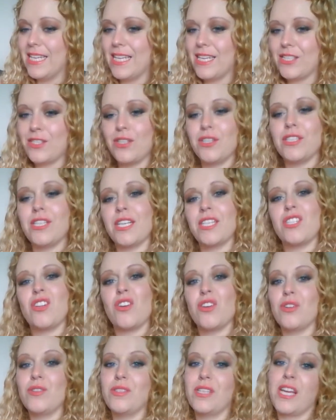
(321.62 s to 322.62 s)
as soon as I
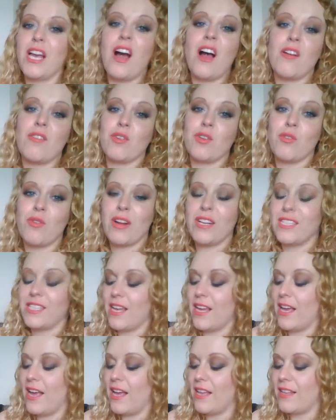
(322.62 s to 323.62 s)
start using it, I regret
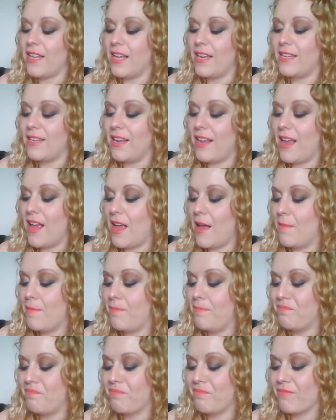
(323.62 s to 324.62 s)
it, and
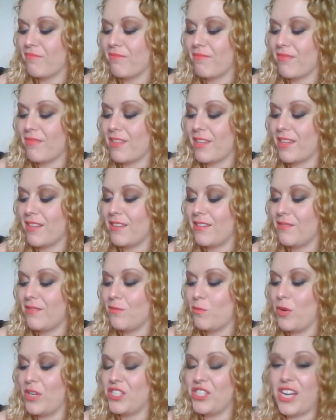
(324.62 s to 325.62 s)
then
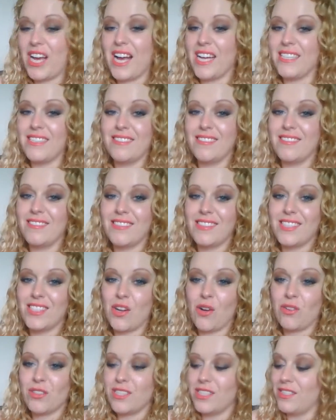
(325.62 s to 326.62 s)
wished I hadn't
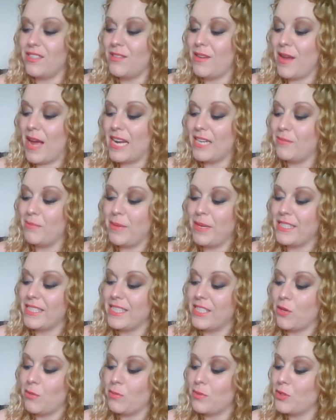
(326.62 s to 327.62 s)

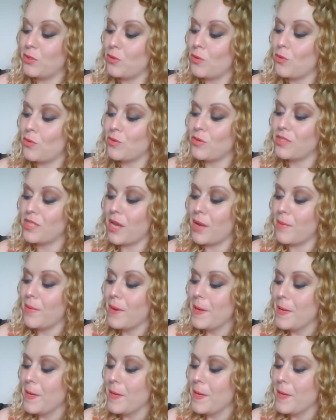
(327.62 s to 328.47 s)
picked it up at all. So